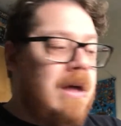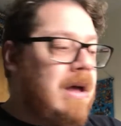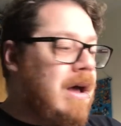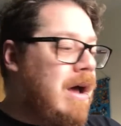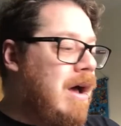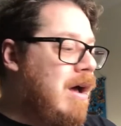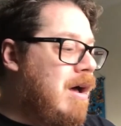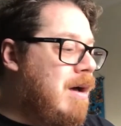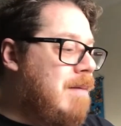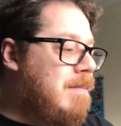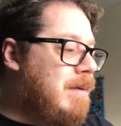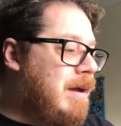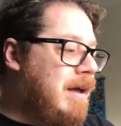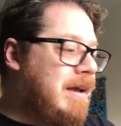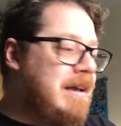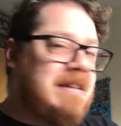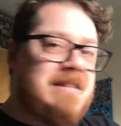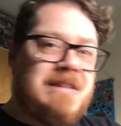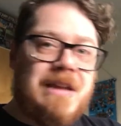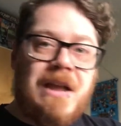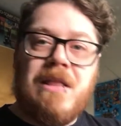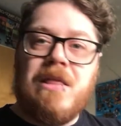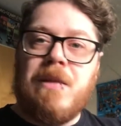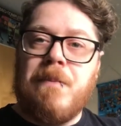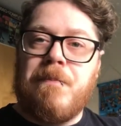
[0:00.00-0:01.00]
Like I
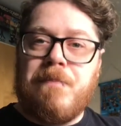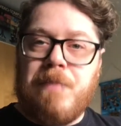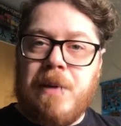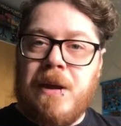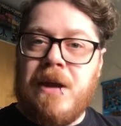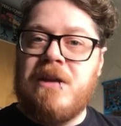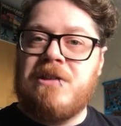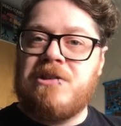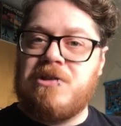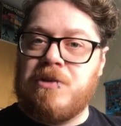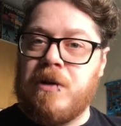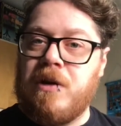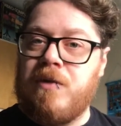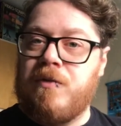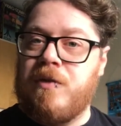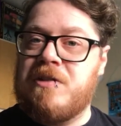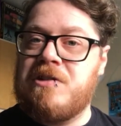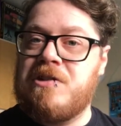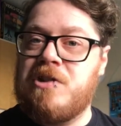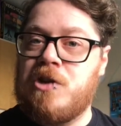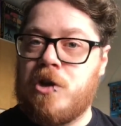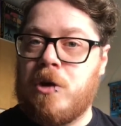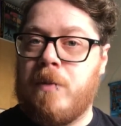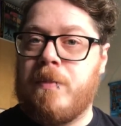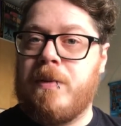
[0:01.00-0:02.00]
say, the big Sonic
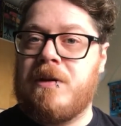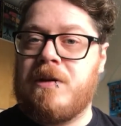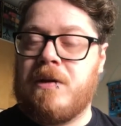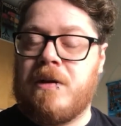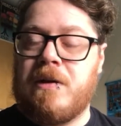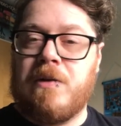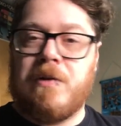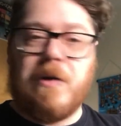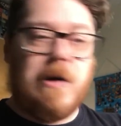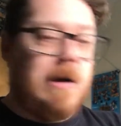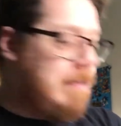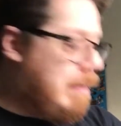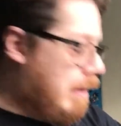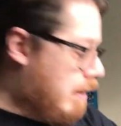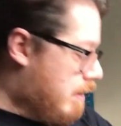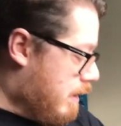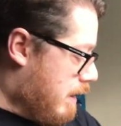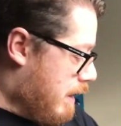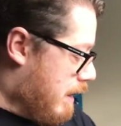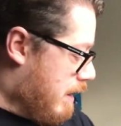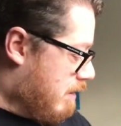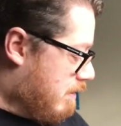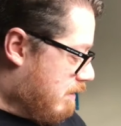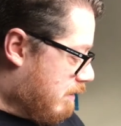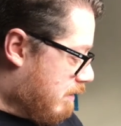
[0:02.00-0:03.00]
vs Chopper diorama
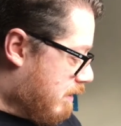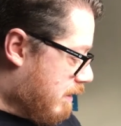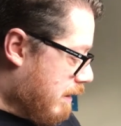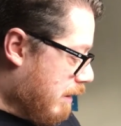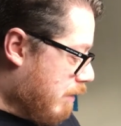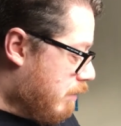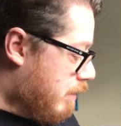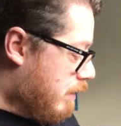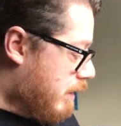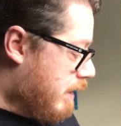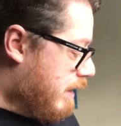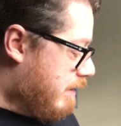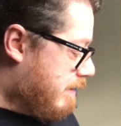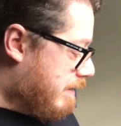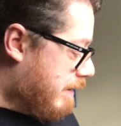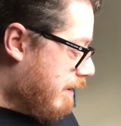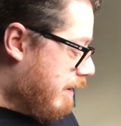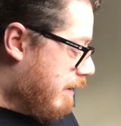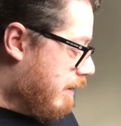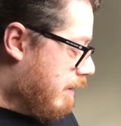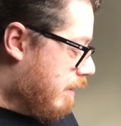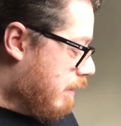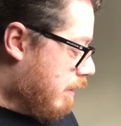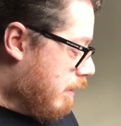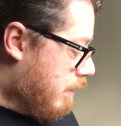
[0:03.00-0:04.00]
is currently
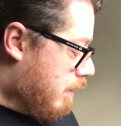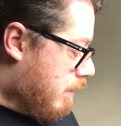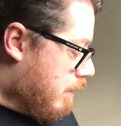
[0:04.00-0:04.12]
sitting